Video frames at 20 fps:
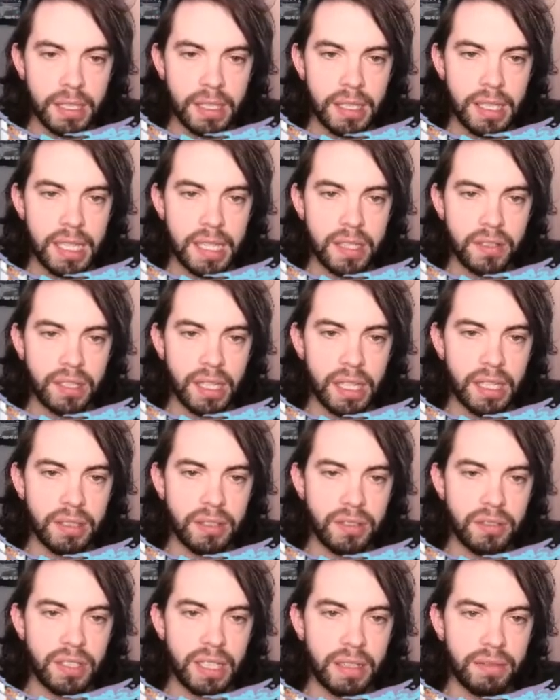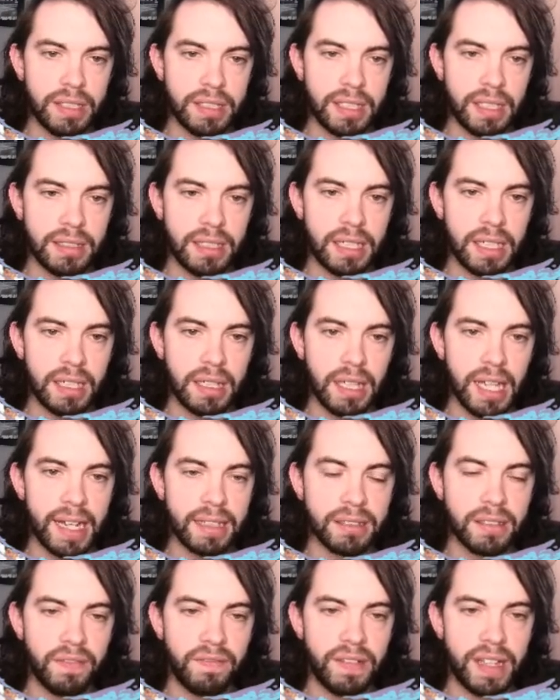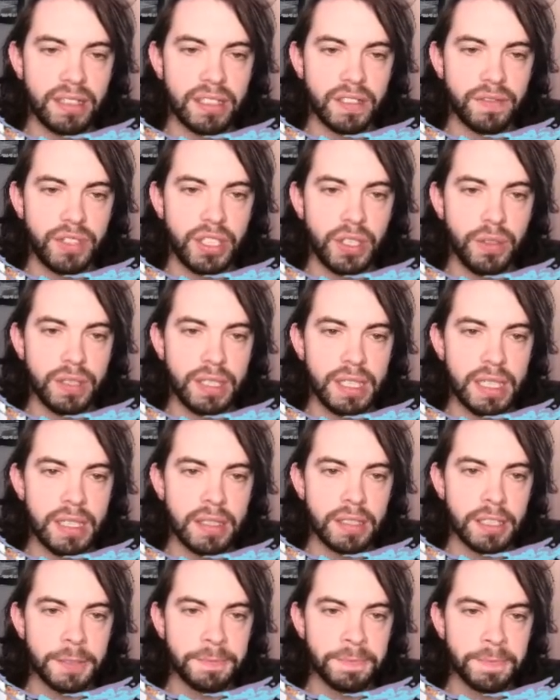is they generally tend to neglect defensive duties.